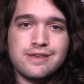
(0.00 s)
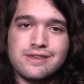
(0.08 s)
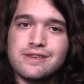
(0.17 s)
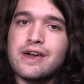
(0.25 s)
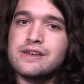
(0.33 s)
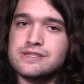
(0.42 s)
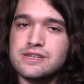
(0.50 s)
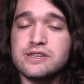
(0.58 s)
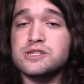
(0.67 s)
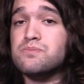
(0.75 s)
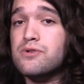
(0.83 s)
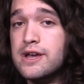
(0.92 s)
Yes, it
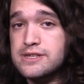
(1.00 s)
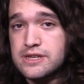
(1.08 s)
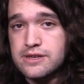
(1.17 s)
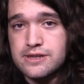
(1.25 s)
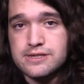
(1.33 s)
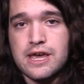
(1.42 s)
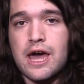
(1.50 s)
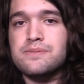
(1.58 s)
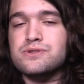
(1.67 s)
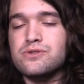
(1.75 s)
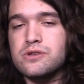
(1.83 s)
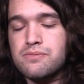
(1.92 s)
is present. It is
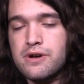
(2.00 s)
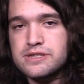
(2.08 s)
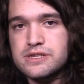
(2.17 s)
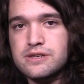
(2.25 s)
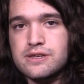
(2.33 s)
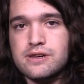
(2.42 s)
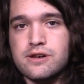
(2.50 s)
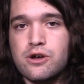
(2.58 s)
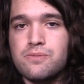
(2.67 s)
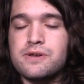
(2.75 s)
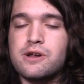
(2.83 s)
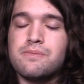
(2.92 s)
absolutely present in an
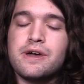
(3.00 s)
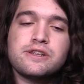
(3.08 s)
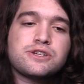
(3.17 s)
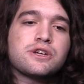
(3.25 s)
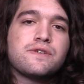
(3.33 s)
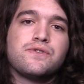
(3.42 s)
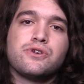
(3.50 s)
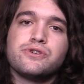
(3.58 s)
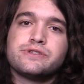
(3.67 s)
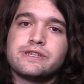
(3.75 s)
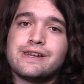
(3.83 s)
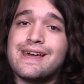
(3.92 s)
open-air bench. If you're
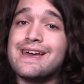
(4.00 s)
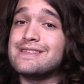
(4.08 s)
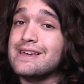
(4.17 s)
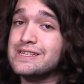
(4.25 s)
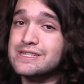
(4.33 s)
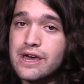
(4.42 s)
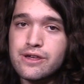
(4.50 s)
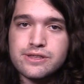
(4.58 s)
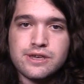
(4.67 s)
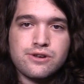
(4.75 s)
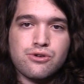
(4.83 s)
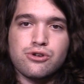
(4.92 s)
using an Antec
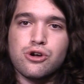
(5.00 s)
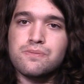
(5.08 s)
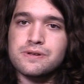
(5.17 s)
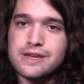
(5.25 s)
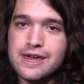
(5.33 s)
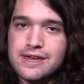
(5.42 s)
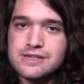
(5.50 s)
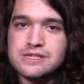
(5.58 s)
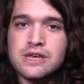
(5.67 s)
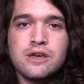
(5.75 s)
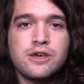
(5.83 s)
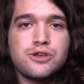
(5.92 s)
Skeleton or an open
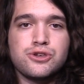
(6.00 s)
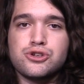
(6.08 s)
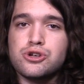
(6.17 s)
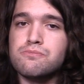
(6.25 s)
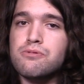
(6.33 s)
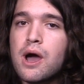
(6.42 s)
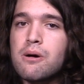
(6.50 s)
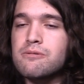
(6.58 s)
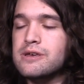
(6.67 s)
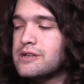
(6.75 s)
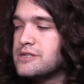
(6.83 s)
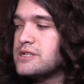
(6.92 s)
case, you should
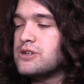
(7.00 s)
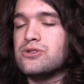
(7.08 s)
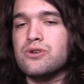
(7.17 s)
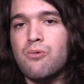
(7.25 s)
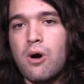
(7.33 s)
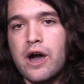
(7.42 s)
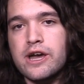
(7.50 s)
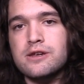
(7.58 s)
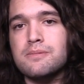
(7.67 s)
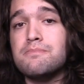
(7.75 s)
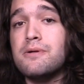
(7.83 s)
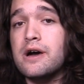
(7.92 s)
probably consider the whine,
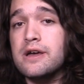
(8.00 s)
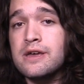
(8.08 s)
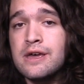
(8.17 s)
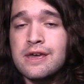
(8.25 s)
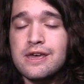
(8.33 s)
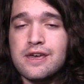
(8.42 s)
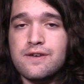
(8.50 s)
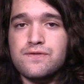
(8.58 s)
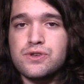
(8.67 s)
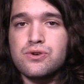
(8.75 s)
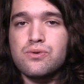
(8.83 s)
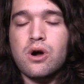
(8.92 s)
but
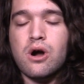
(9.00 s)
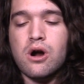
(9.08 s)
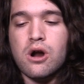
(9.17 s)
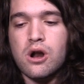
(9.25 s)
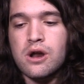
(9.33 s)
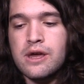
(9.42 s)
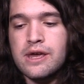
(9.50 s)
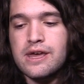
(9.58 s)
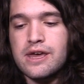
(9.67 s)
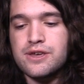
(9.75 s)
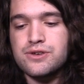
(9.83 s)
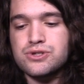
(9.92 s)
if you are
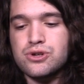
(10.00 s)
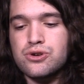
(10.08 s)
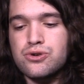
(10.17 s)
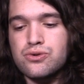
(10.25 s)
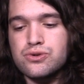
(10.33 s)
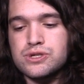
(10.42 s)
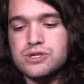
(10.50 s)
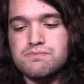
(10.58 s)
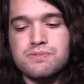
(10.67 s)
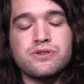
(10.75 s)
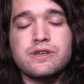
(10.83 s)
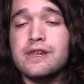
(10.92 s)
a user who's
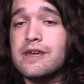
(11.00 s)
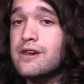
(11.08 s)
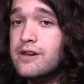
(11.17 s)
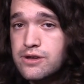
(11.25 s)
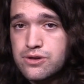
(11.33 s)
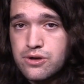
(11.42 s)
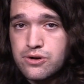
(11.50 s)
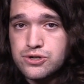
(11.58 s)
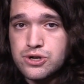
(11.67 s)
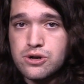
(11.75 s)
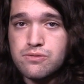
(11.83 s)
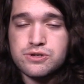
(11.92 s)
building in an
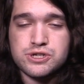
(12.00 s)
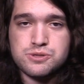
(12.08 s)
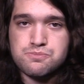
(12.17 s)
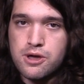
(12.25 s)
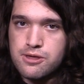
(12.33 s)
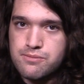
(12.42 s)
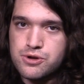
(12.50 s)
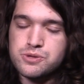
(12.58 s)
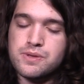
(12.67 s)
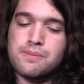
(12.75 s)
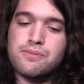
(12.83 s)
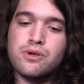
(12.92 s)
enclosure, which is probably
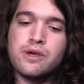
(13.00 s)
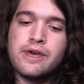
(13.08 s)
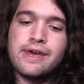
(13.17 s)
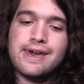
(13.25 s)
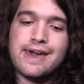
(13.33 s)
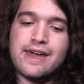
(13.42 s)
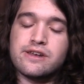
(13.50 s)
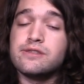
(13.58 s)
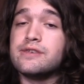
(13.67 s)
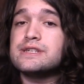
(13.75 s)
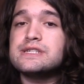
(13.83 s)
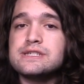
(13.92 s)
most people, and
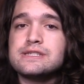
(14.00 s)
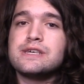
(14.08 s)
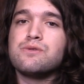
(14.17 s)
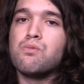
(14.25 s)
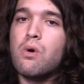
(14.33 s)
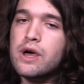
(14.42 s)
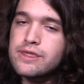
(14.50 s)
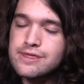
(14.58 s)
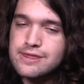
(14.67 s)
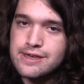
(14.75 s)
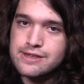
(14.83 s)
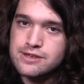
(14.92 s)
this is the one
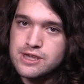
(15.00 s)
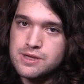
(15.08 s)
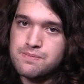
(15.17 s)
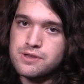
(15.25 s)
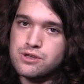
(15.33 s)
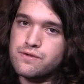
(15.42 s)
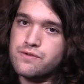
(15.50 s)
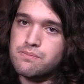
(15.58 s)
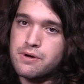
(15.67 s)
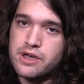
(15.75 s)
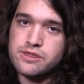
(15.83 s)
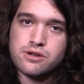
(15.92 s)
thing keeping you from
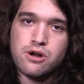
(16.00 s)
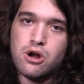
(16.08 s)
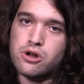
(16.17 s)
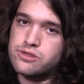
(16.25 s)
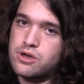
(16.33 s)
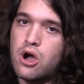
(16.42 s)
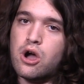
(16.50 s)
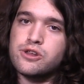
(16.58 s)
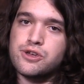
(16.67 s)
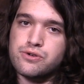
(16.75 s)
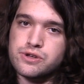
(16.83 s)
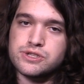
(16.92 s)
buying the card, the
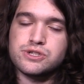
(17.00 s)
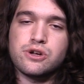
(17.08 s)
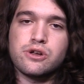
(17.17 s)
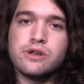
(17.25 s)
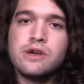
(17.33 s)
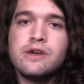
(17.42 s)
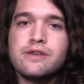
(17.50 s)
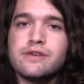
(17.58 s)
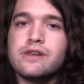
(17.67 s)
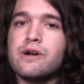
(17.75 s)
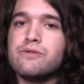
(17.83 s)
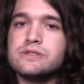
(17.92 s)
audio concern,
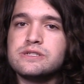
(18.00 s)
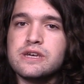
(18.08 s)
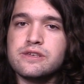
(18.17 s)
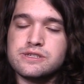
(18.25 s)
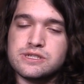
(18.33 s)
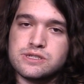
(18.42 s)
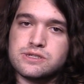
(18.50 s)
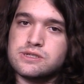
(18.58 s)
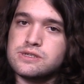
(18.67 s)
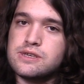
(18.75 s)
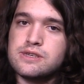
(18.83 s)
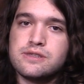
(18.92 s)
then I would say this
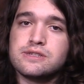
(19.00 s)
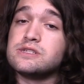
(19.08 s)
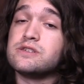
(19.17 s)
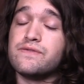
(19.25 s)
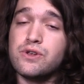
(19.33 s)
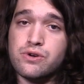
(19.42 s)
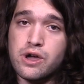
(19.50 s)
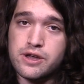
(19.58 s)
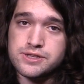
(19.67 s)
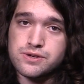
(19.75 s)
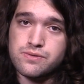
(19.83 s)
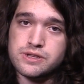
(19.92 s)
is of no
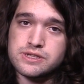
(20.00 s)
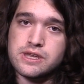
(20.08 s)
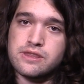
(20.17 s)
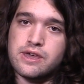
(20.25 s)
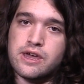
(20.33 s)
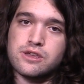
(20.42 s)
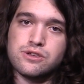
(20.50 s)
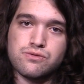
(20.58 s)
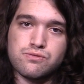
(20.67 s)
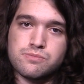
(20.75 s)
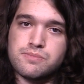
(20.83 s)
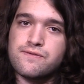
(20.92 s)
consequence, and that
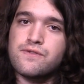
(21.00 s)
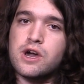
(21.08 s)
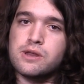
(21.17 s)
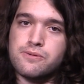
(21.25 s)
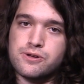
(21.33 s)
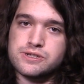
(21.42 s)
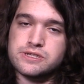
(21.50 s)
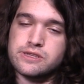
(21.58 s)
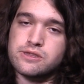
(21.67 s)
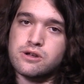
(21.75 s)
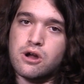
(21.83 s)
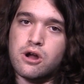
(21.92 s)
you would be fine
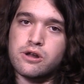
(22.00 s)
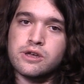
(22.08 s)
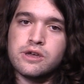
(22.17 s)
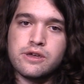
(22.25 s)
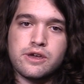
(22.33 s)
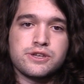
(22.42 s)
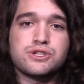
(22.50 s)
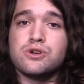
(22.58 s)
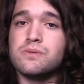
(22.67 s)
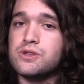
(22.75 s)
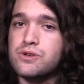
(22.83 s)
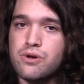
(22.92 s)
purchasing the card, assuming